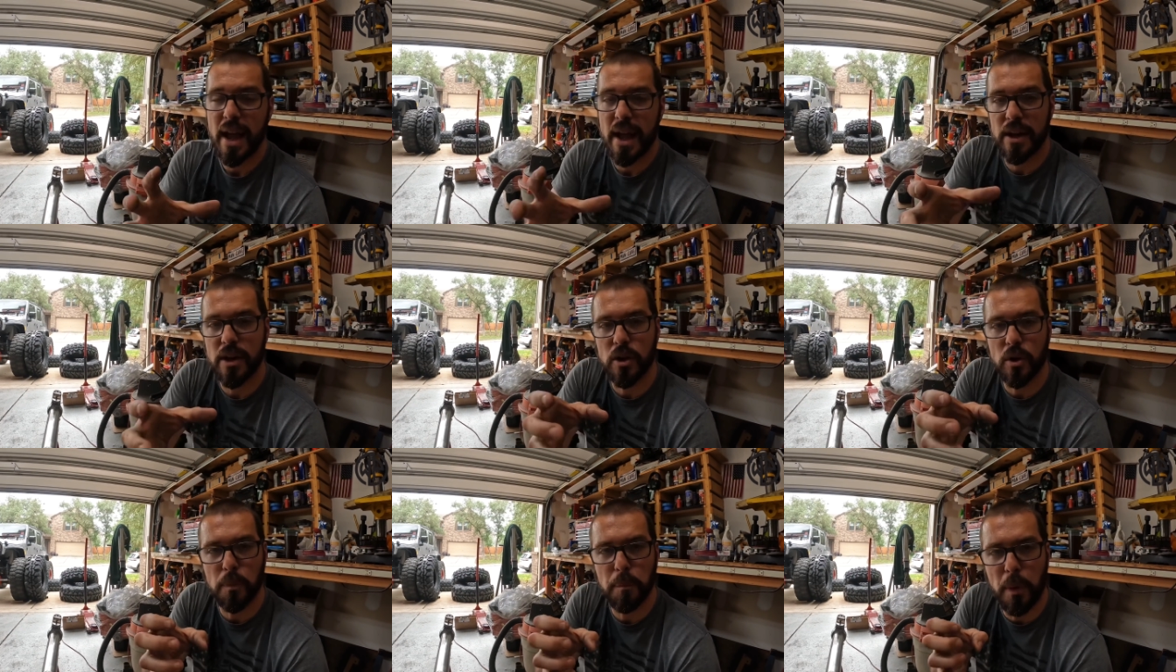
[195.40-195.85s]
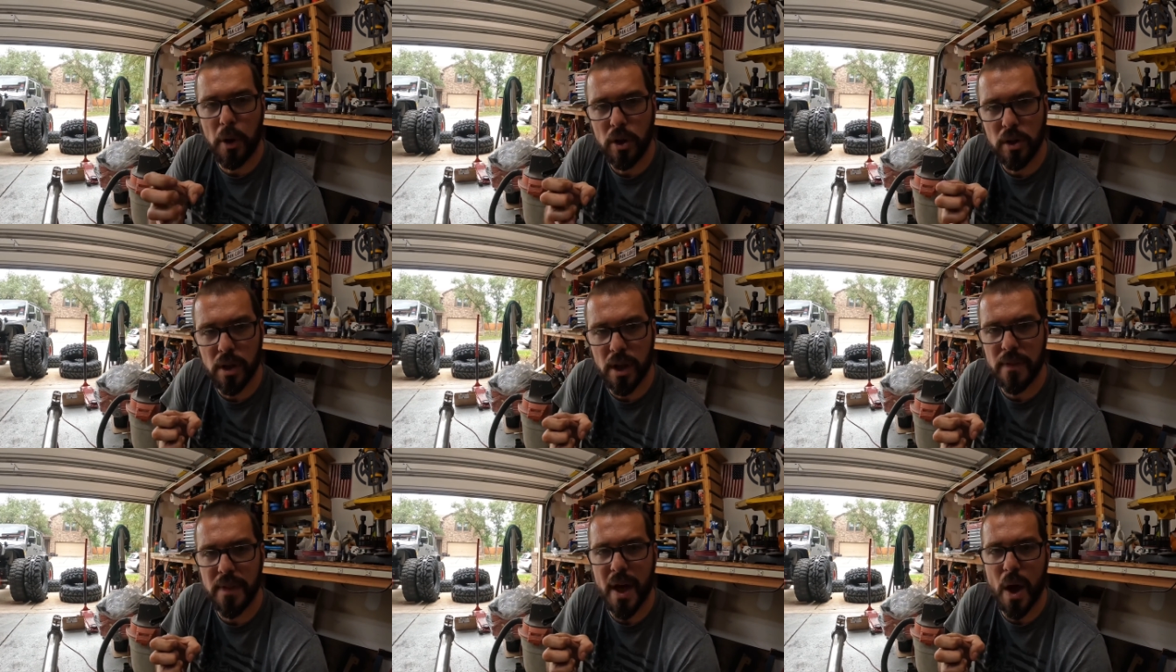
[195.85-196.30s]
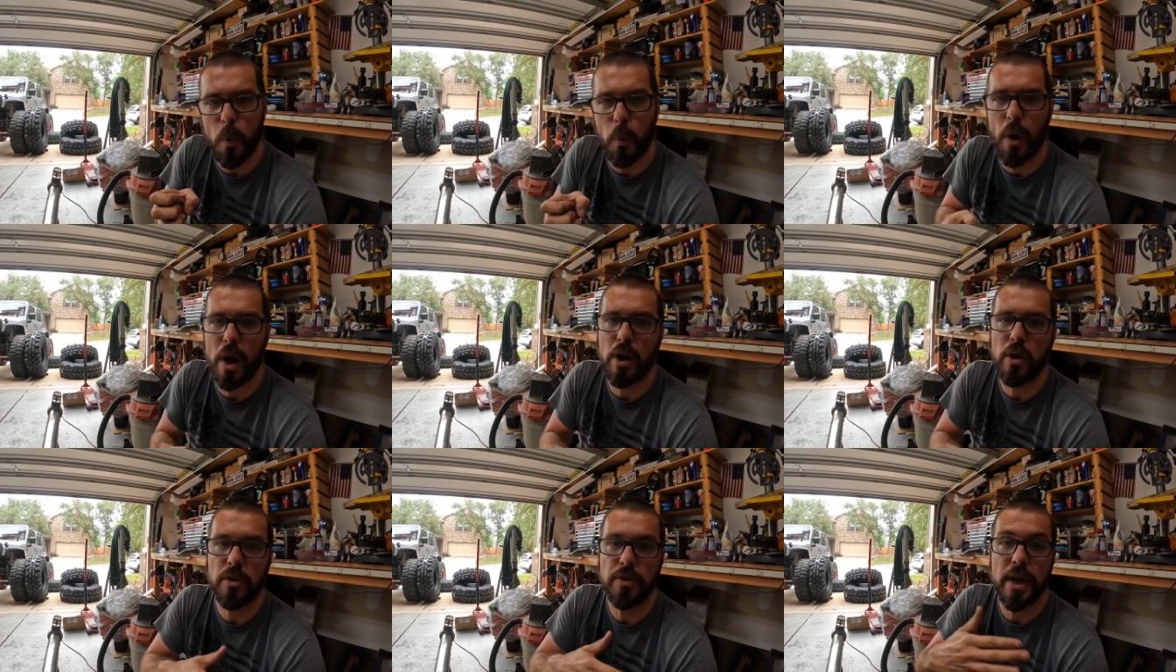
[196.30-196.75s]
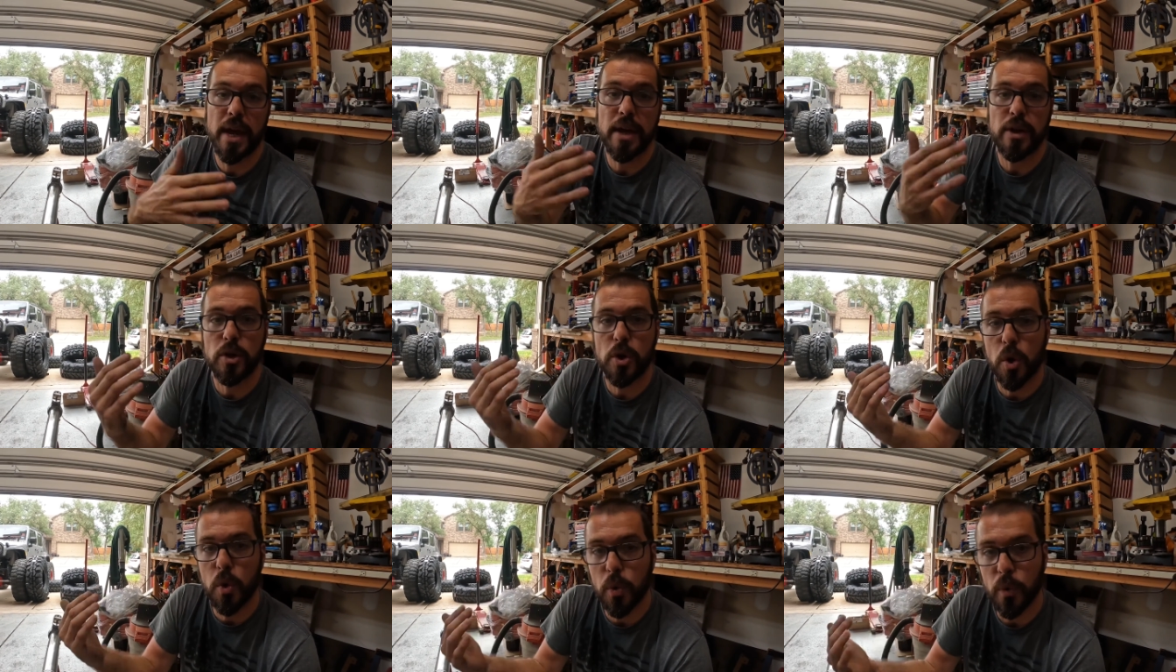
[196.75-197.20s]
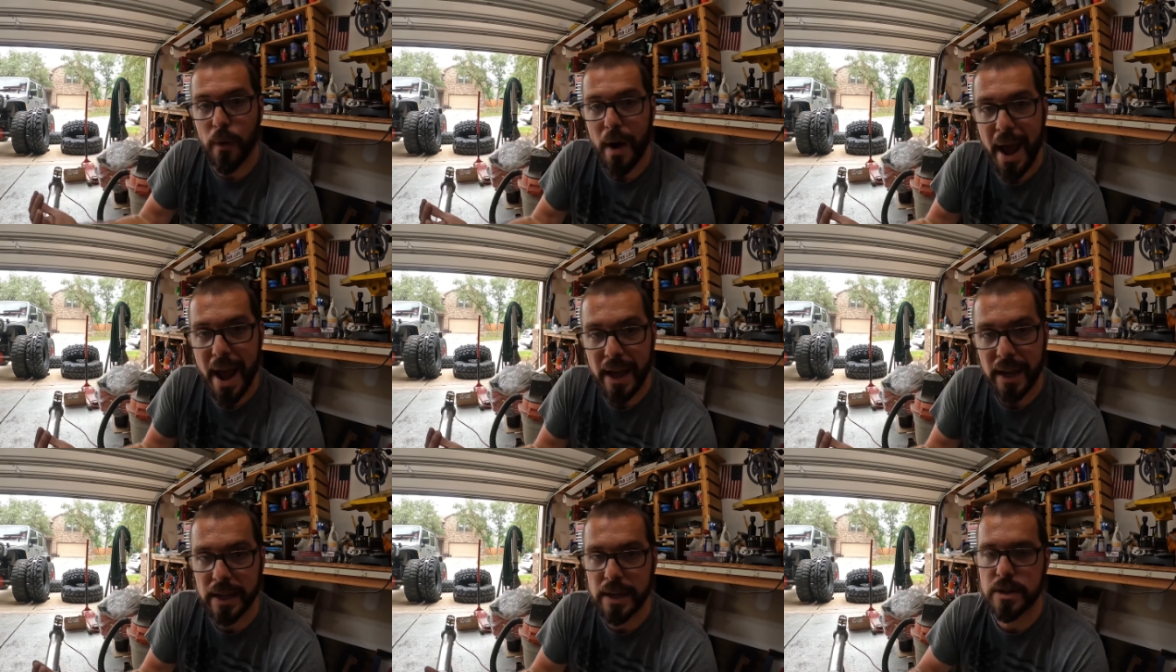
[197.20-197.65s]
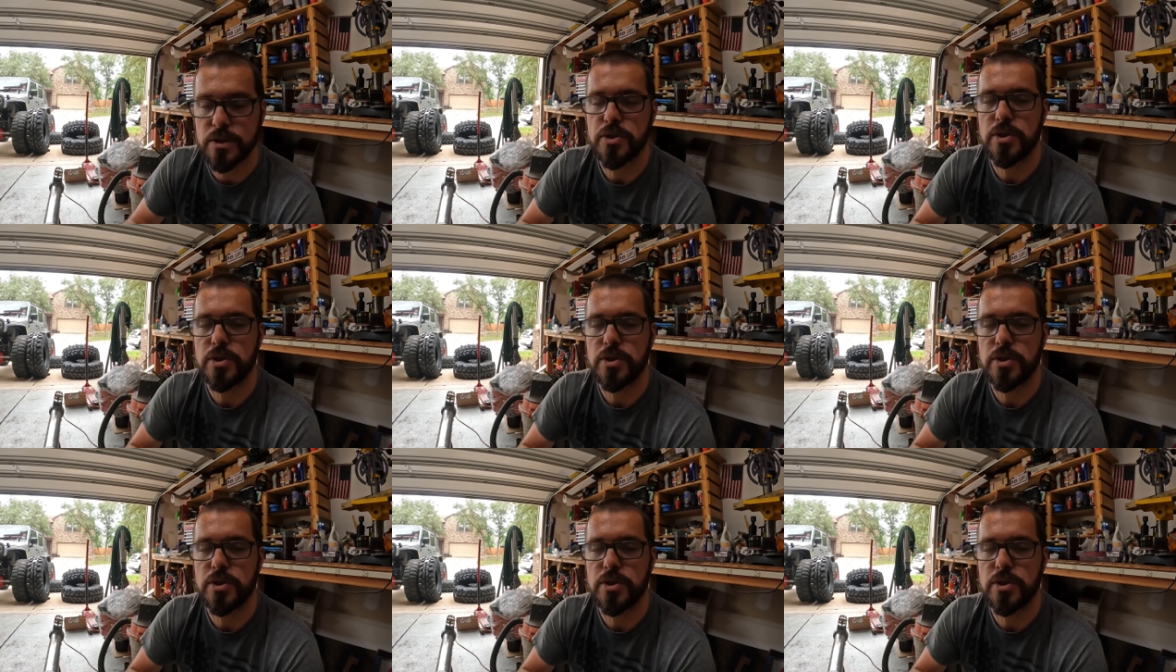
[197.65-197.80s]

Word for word: and it'll pull on that weld and crack it.